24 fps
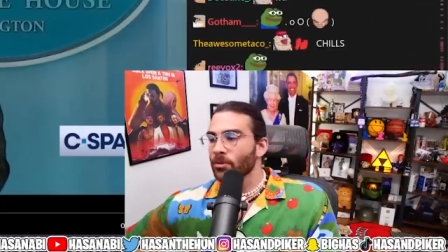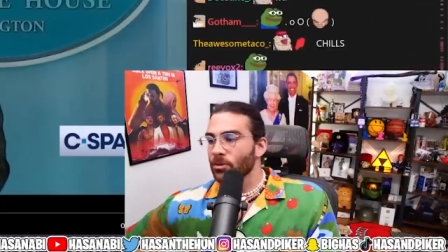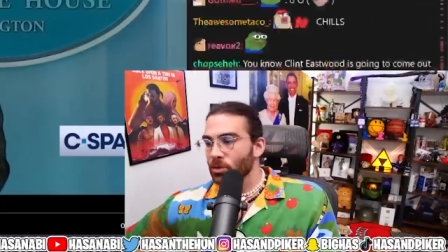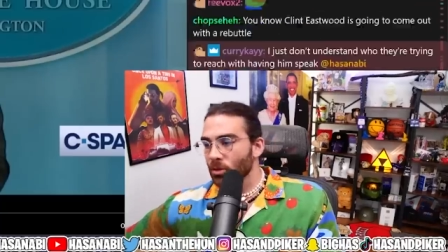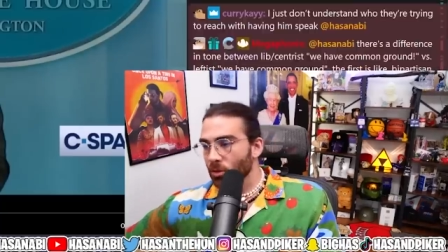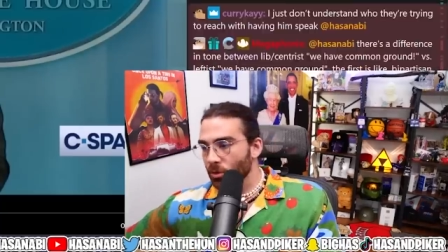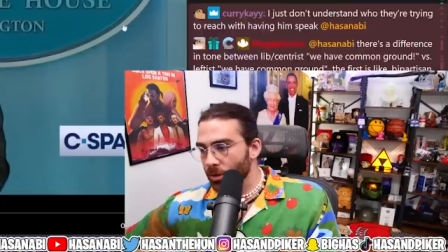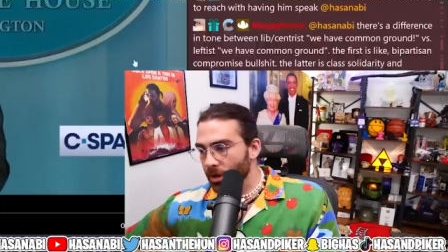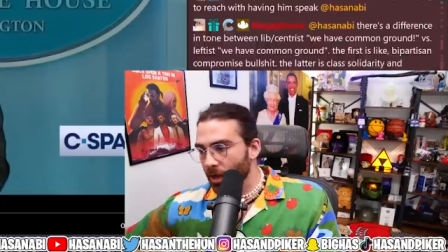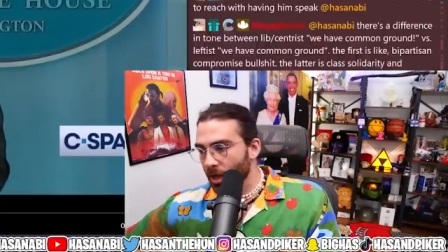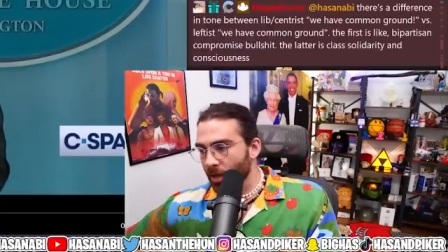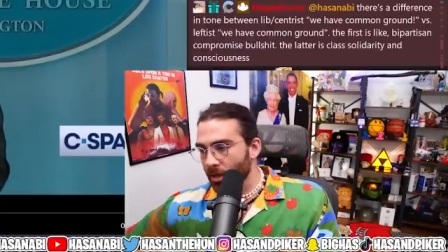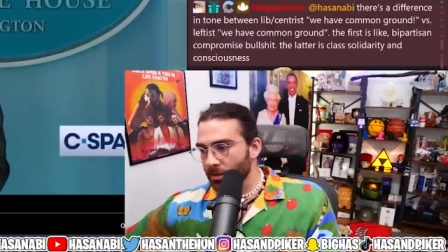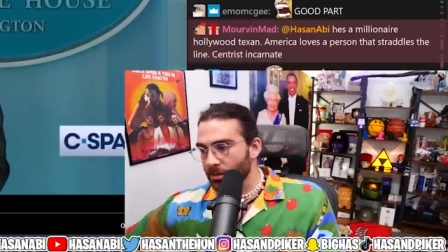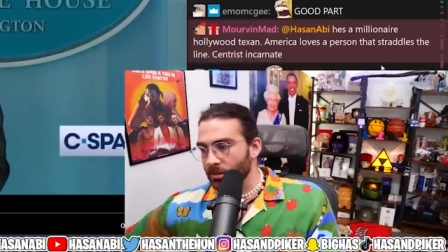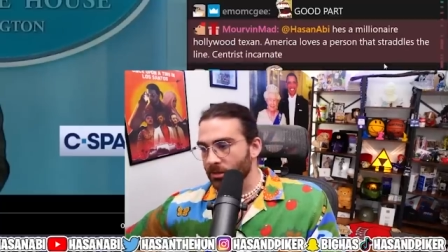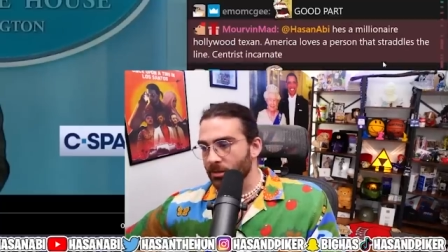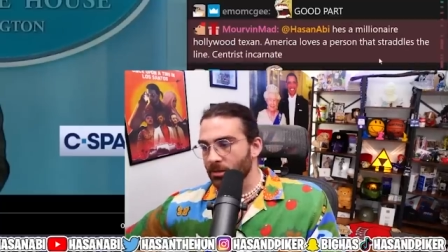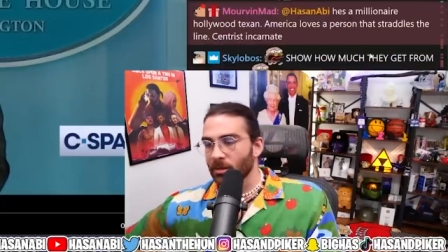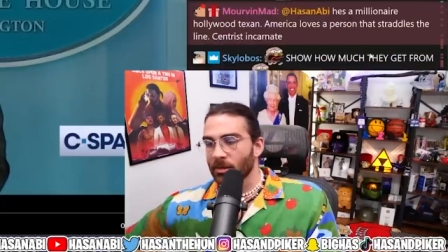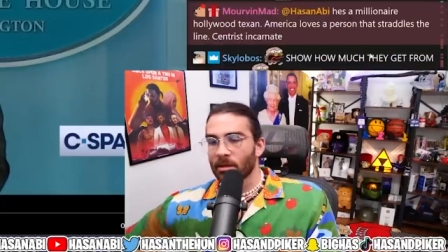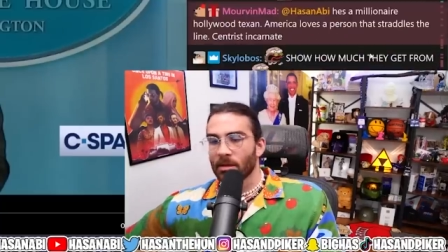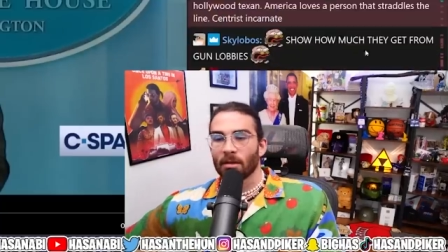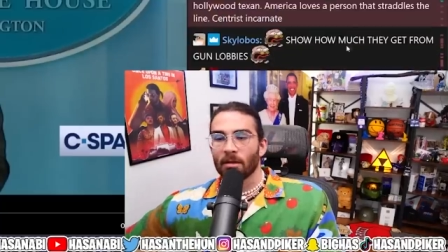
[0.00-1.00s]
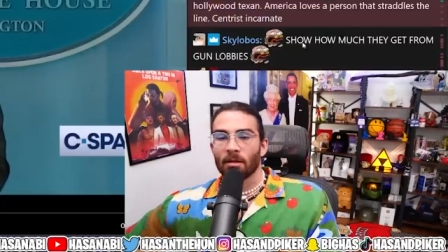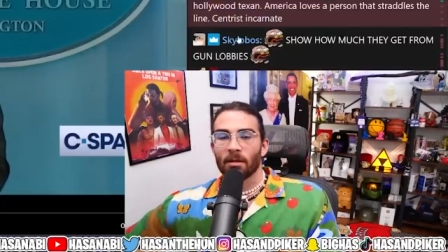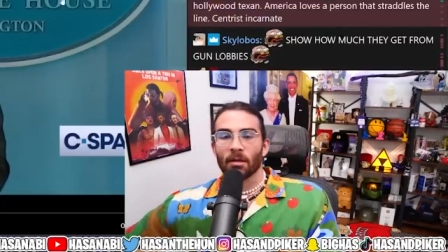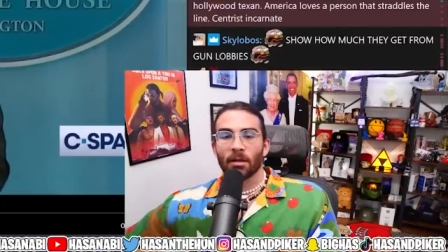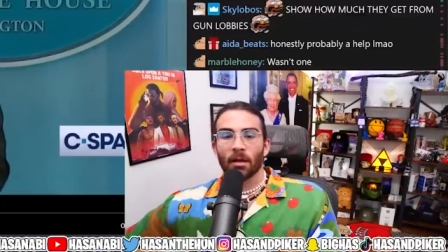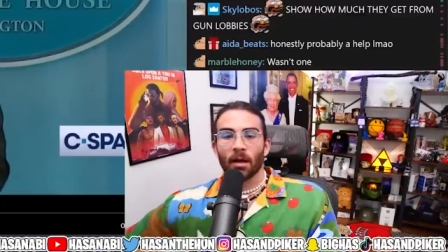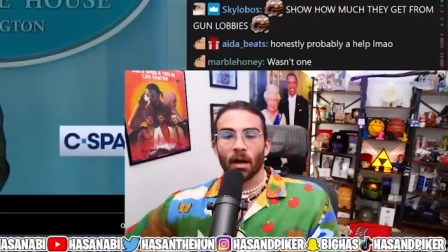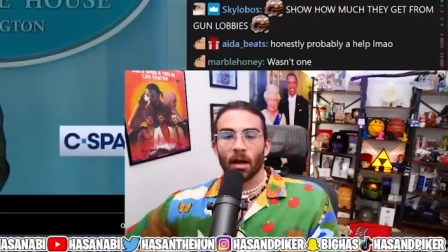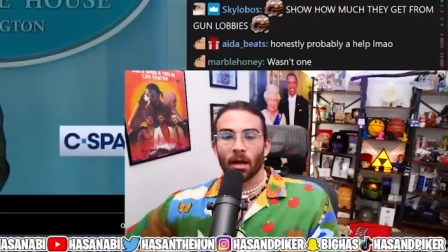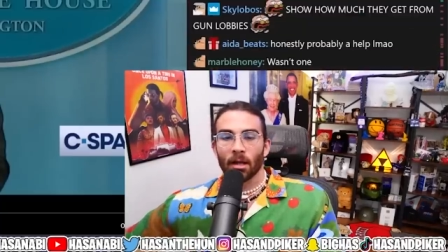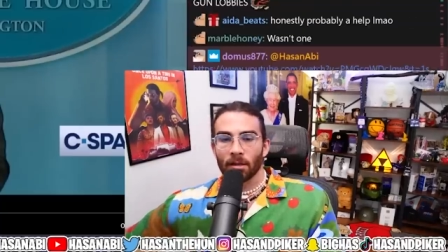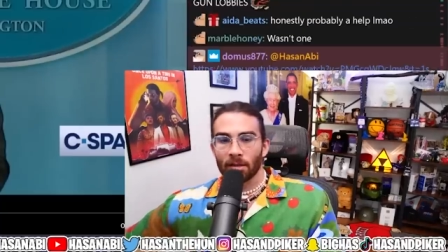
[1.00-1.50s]
so yes,
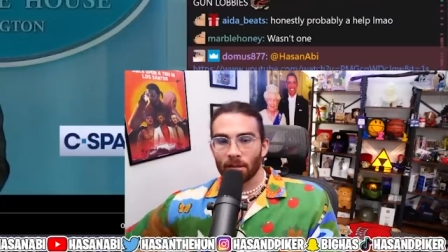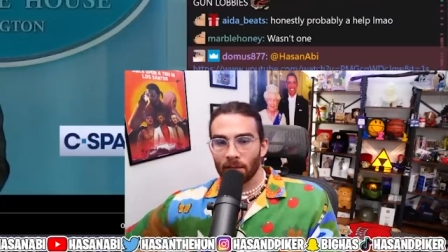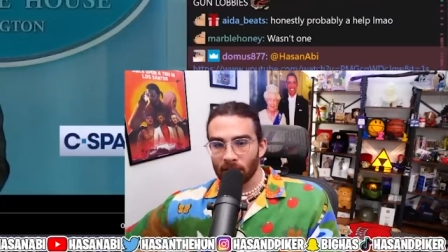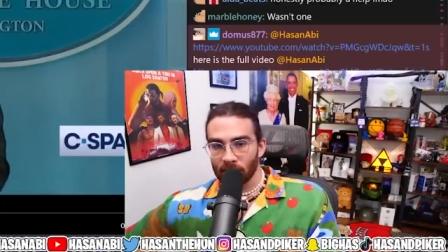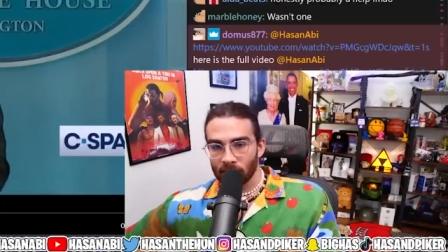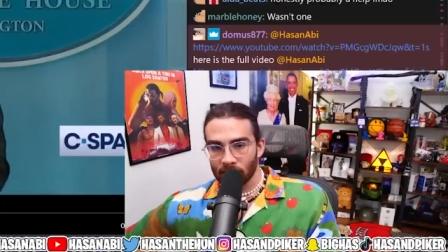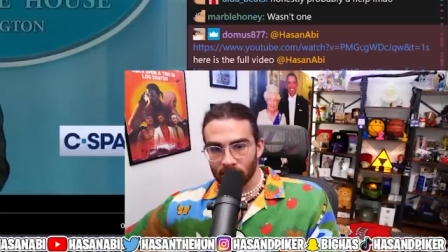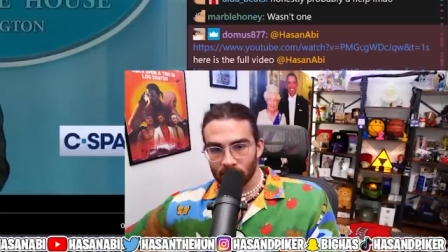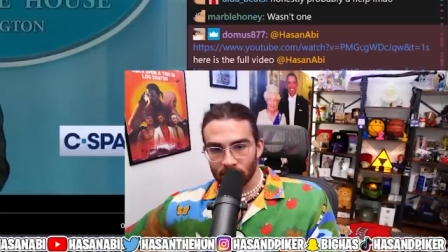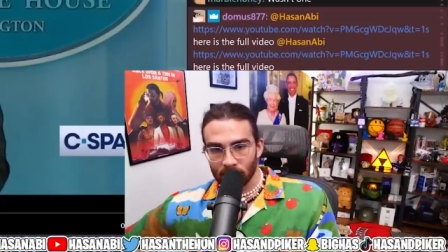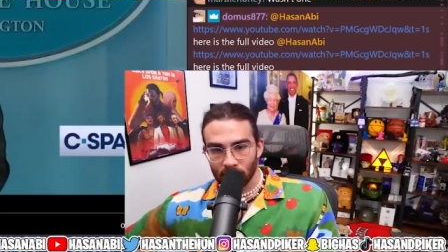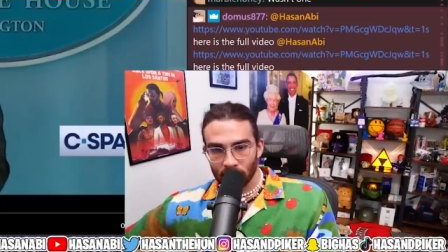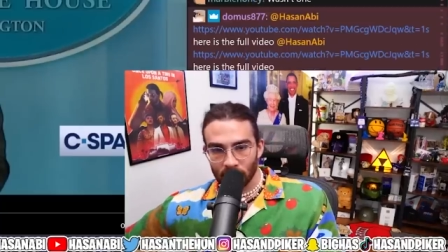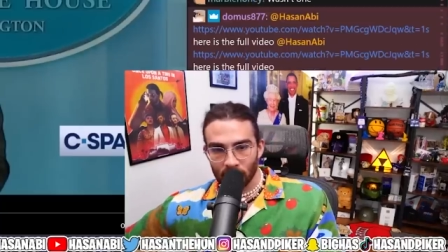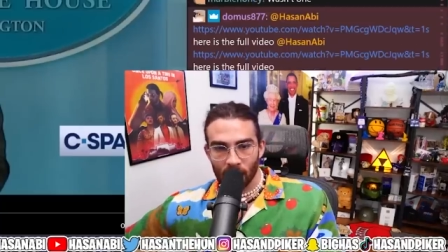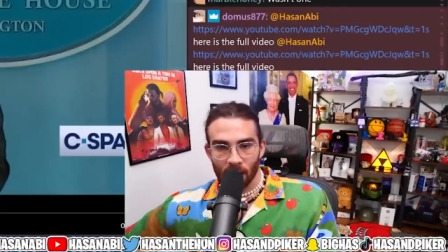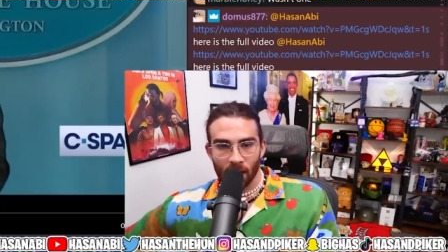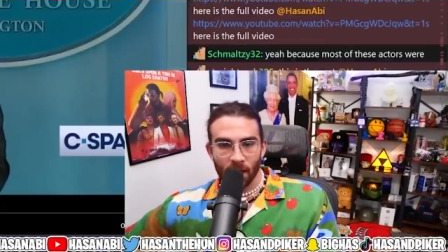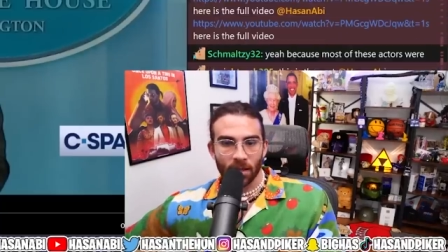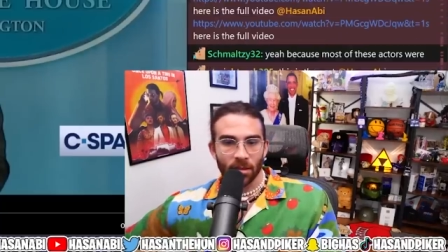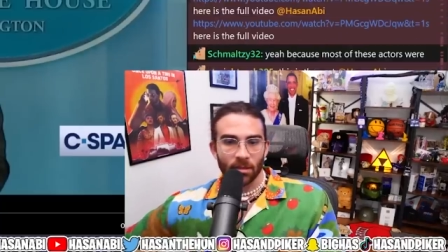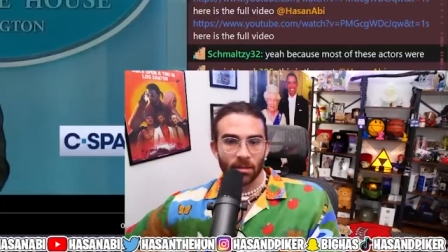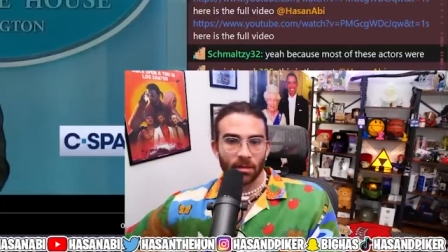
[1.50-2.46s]
uh, this kind